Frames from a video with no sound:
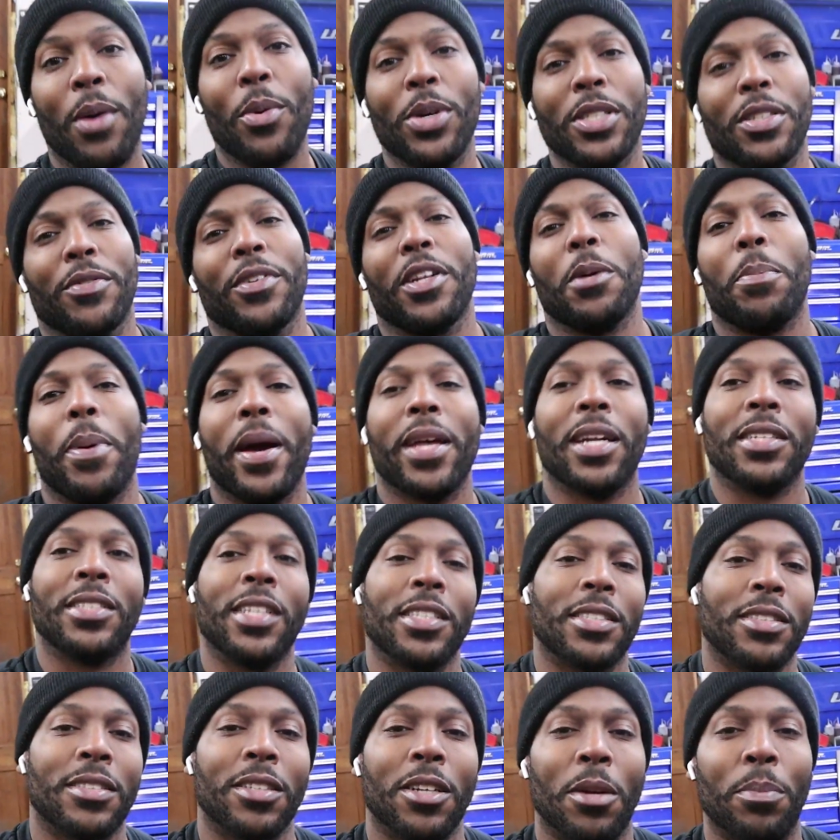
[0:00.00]
I wasn't really paying
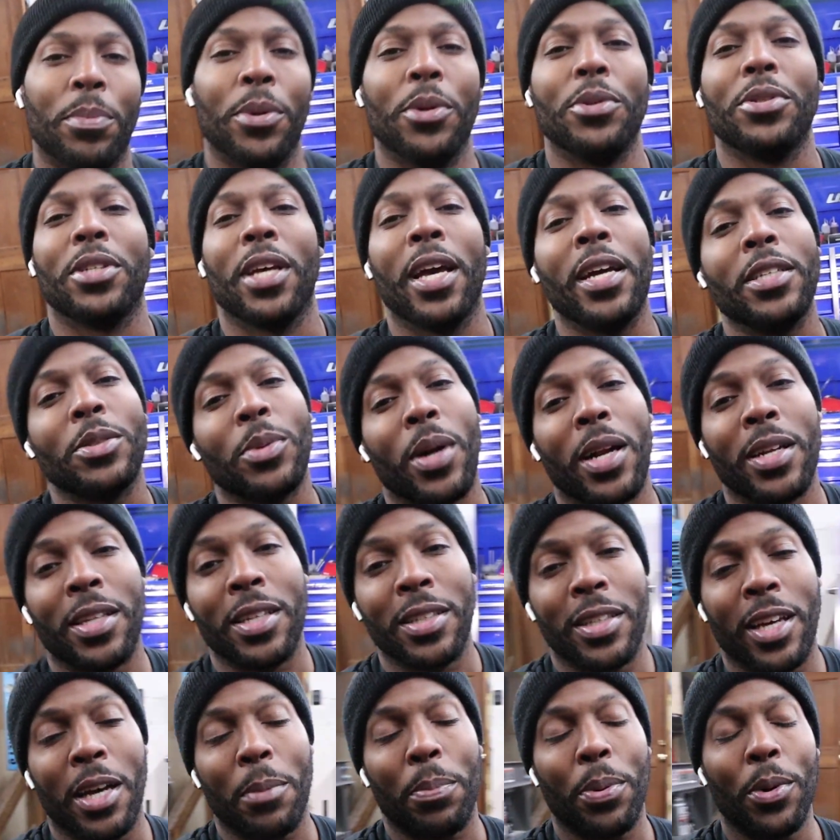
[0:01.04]
attention to the boost gauge when I
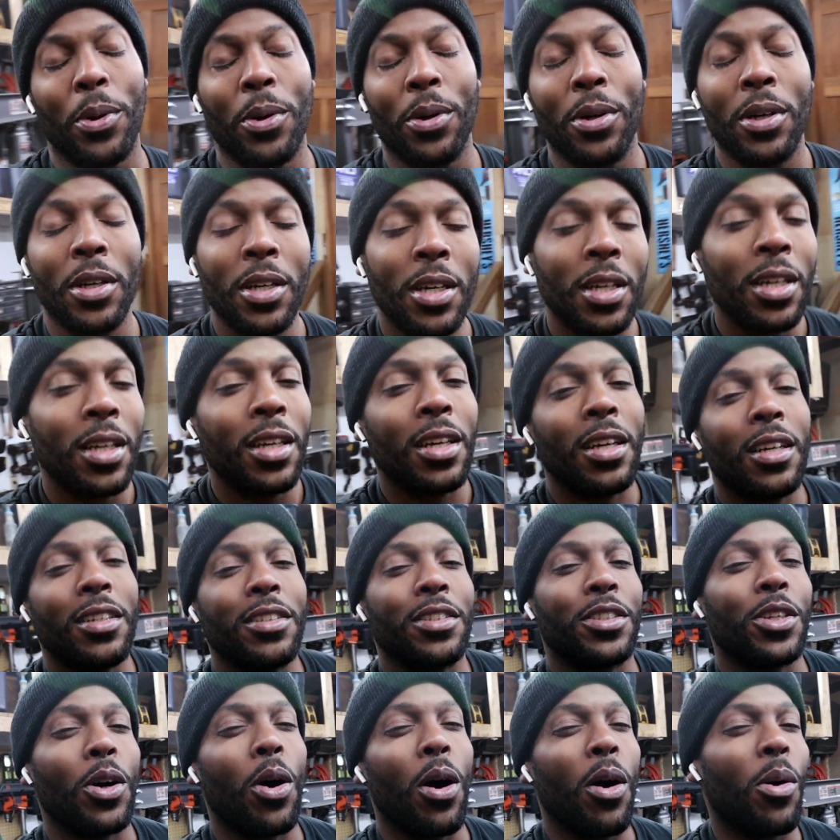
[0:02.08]
did that pull,
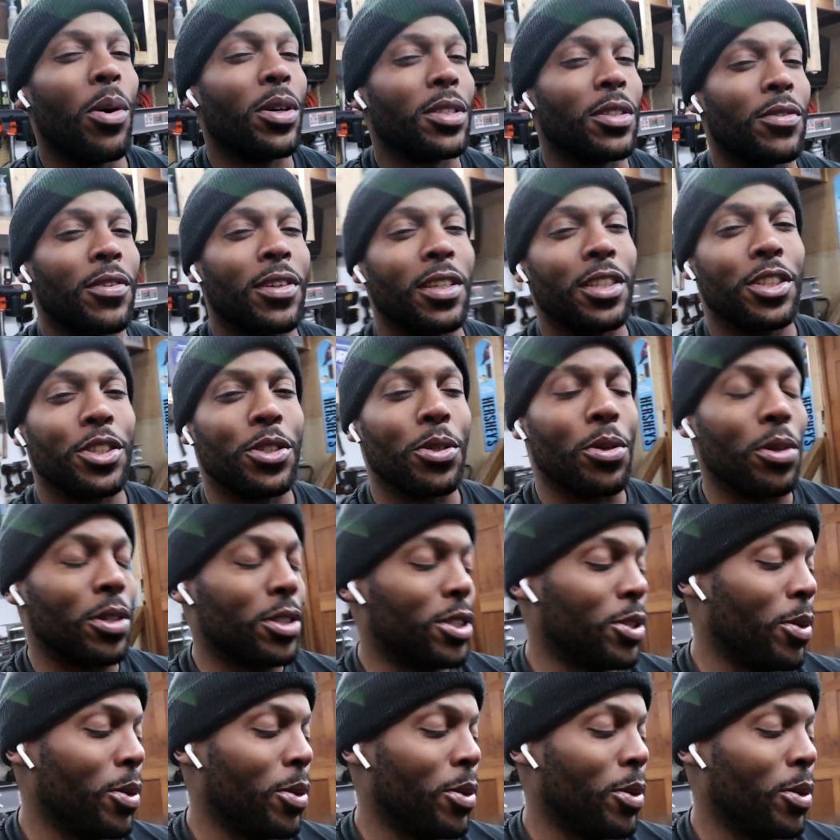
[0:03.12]
so I wasn't really sure.